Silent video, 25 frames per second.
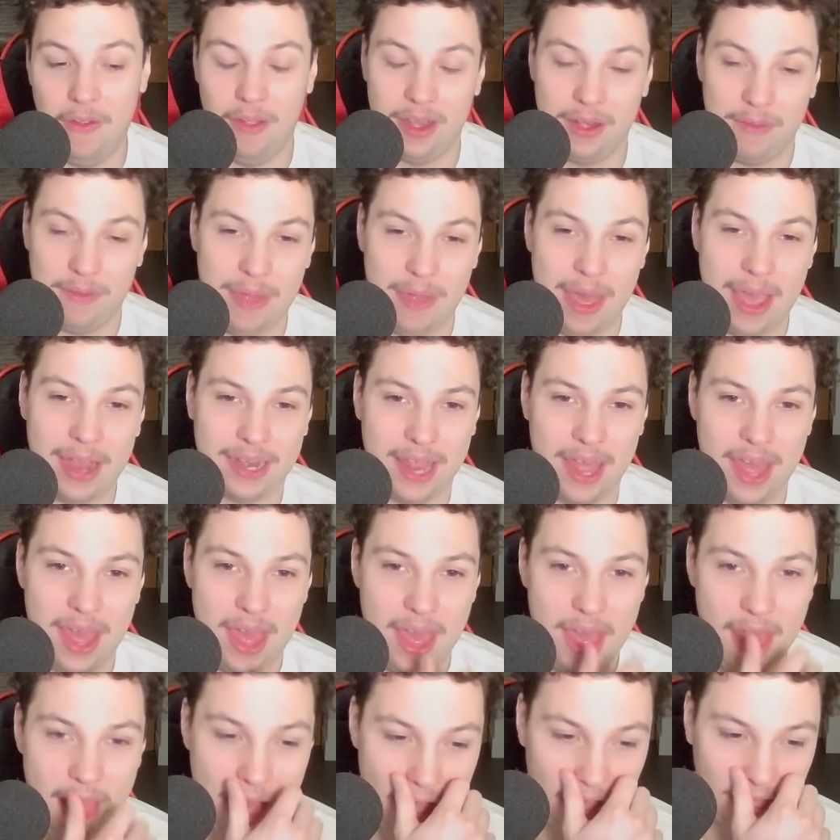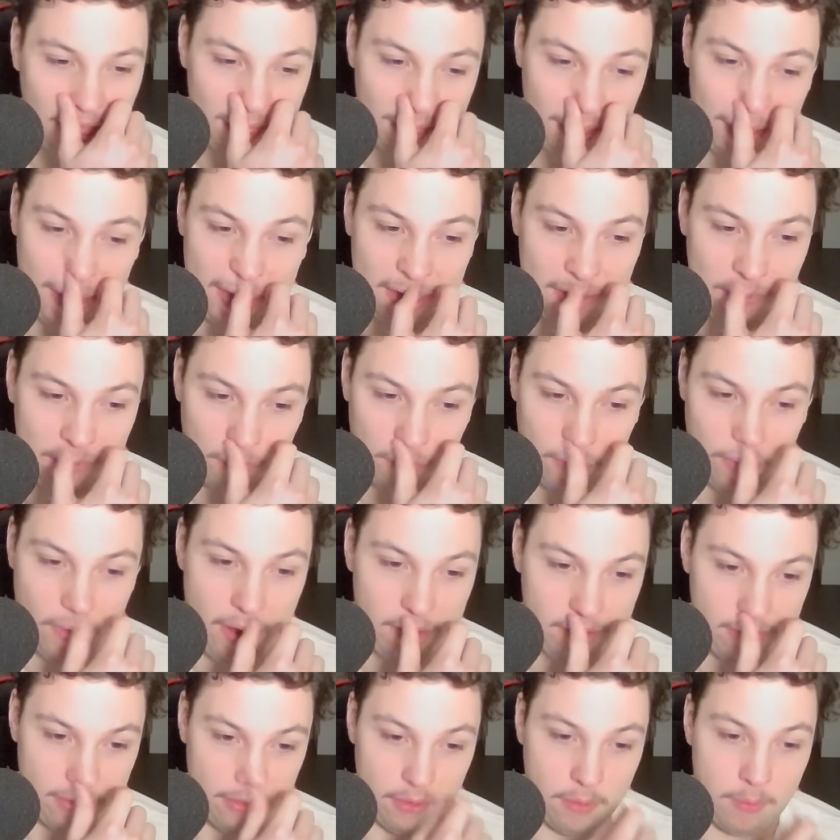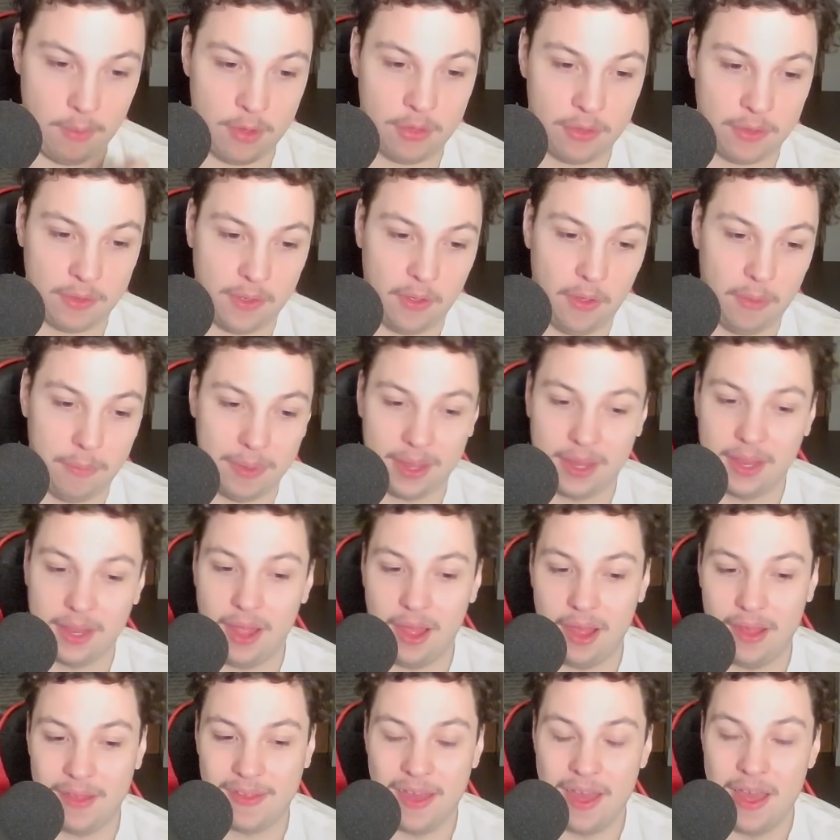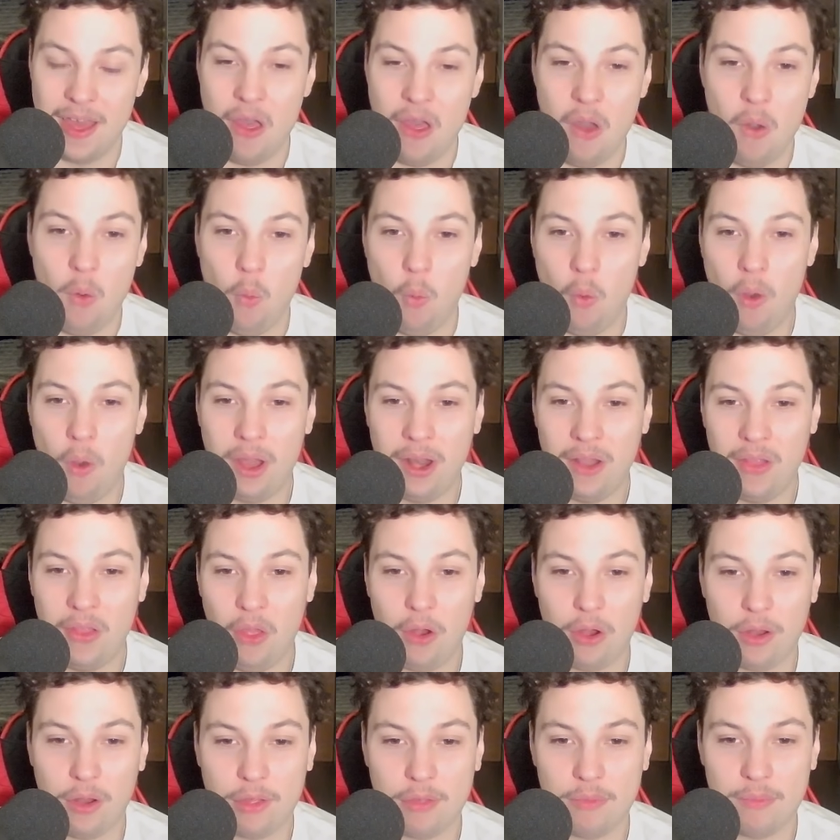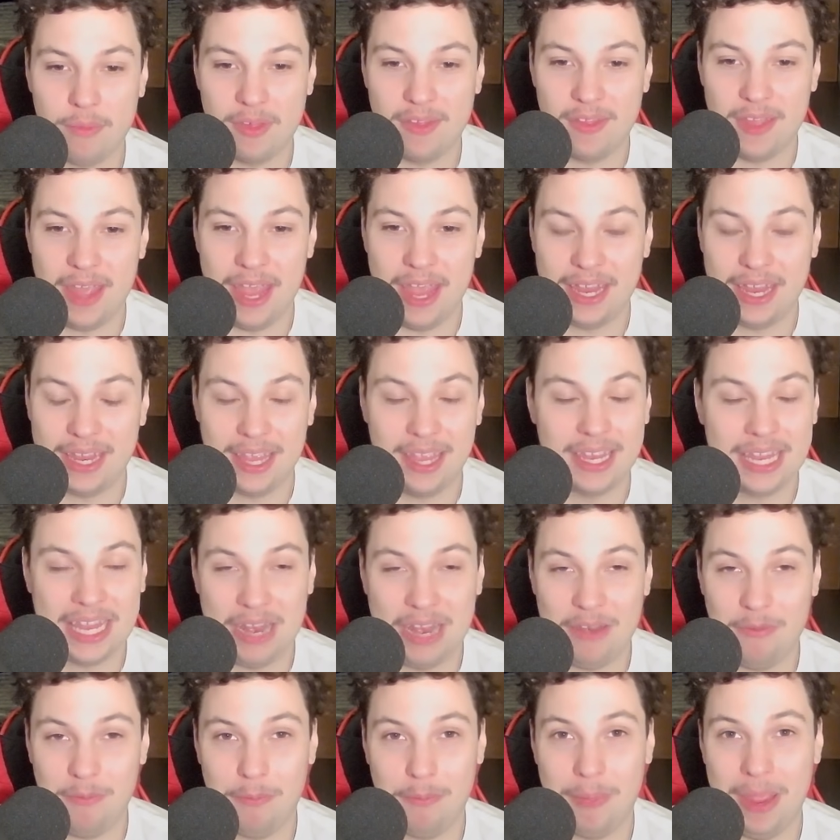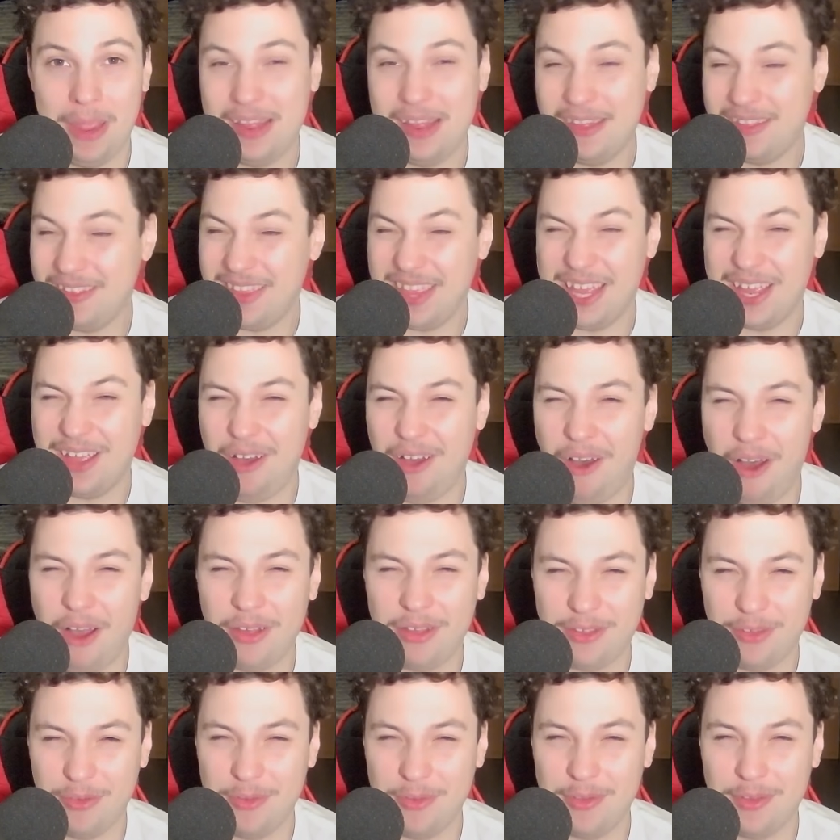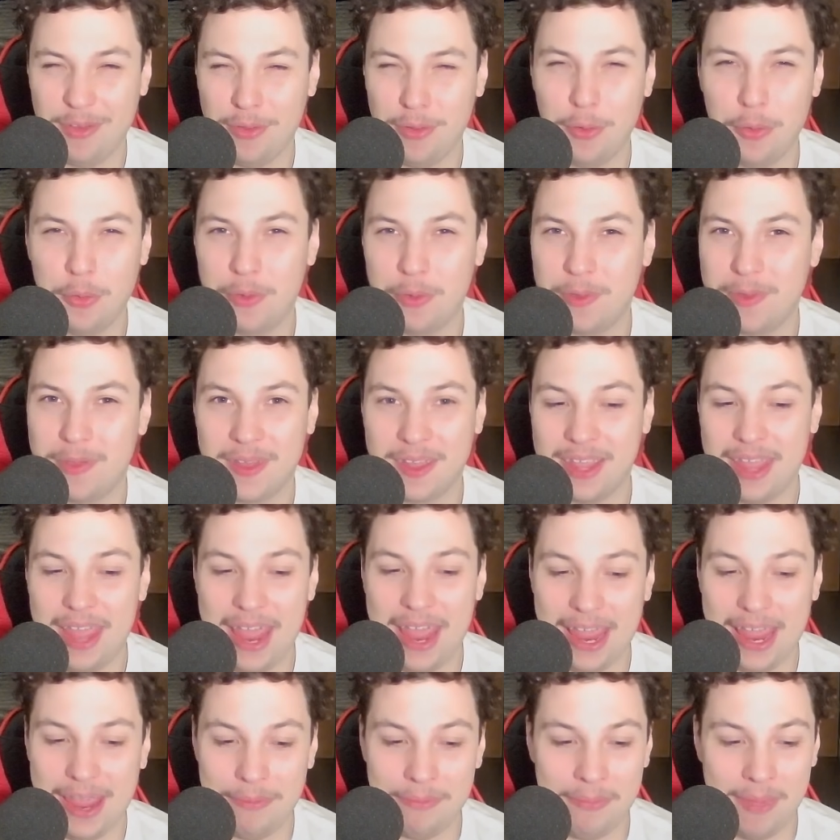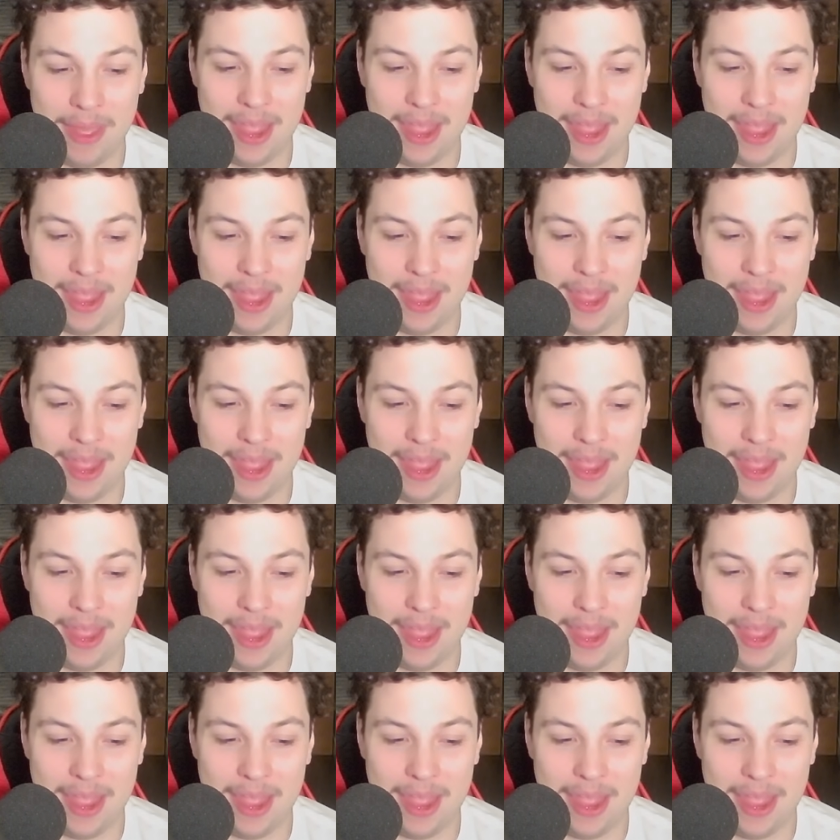In fact, I think it requires so much skill because one large mistake can basically cause you to lose the game.